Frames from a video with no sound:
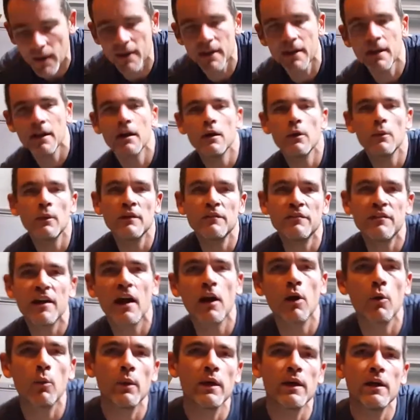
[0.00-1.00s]
Right here, we've got
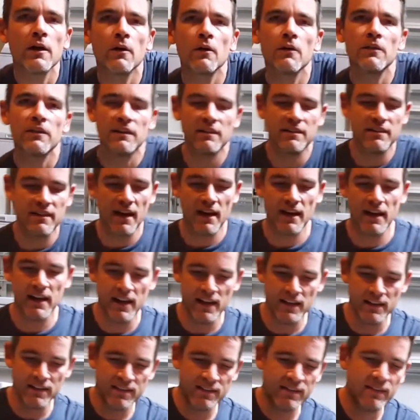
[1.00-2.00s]
a wheel that's kind of
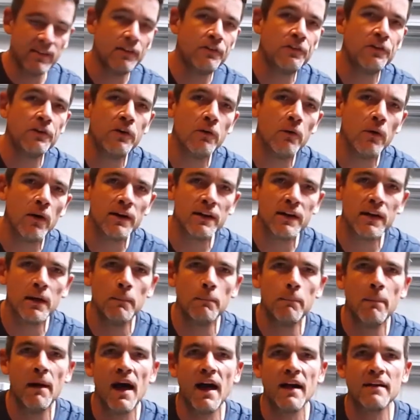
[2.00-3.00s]
in situ on getting
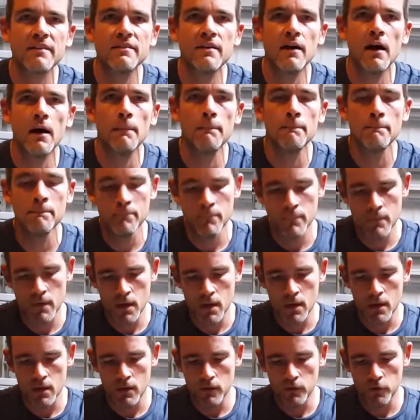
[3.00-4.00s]
packed up.
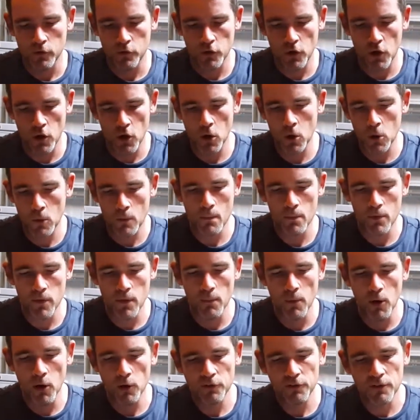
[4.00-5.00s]
So the
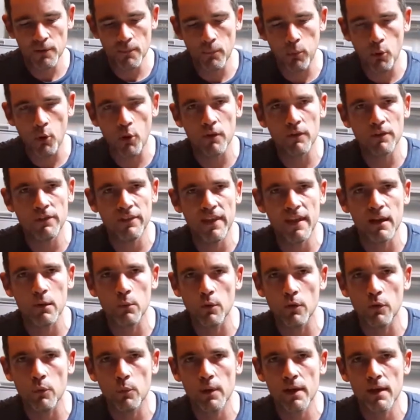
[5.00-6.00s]
most important thing
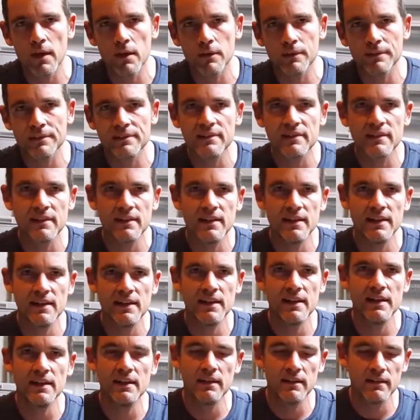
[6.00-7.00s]
with wheels
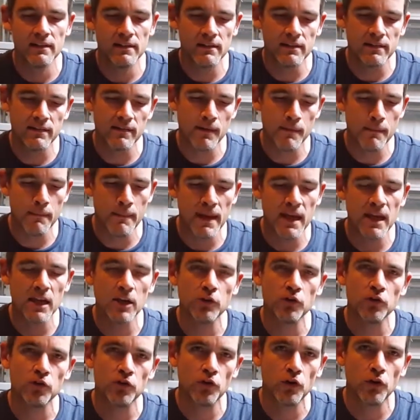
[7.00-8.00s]
is to make
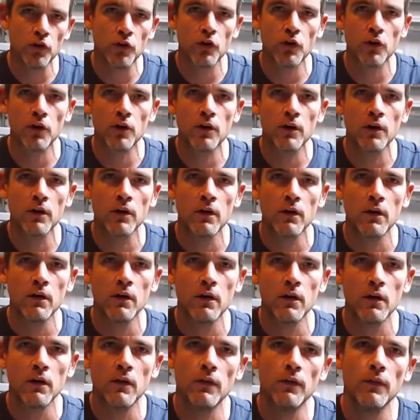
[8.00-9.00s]
sure
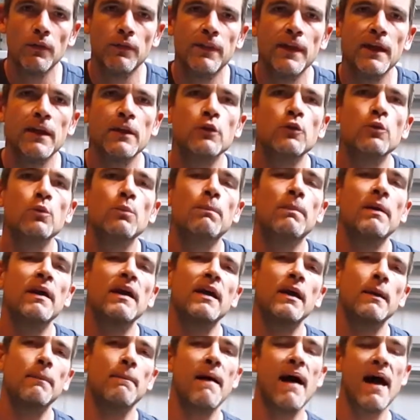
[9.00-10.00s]
that you
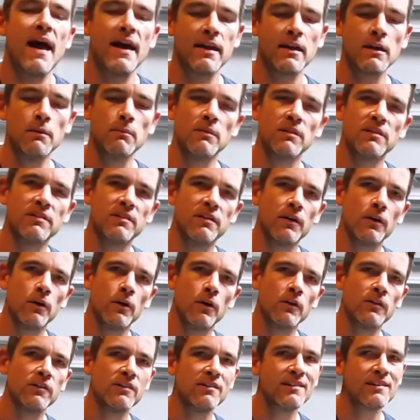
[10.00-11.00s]
pick a packing
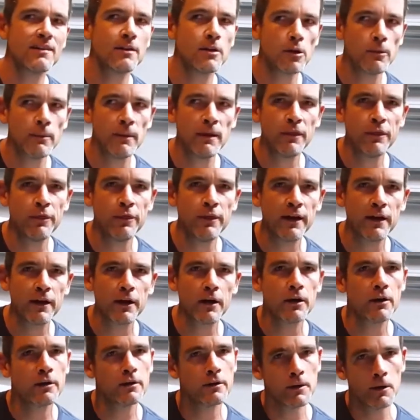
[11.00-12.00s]
material that's a little bit
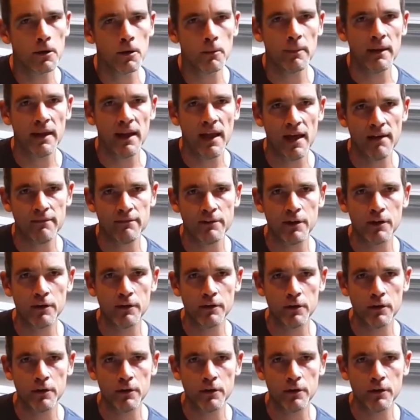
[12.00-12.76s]
thicker, a little bit heavier